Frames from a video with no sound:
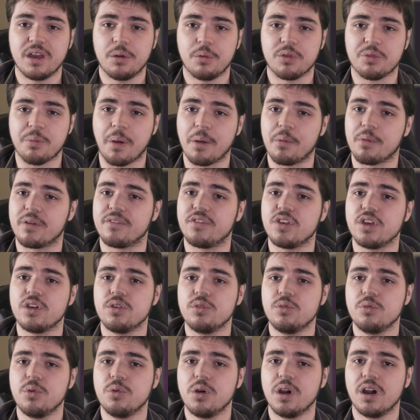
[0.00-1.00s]
with my
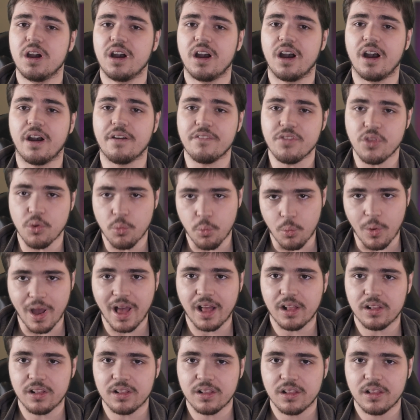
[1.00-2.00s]
review of The
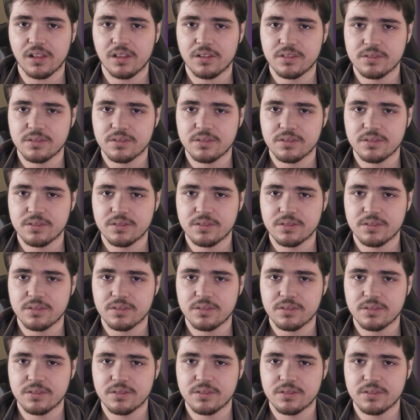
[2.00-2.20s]
Well.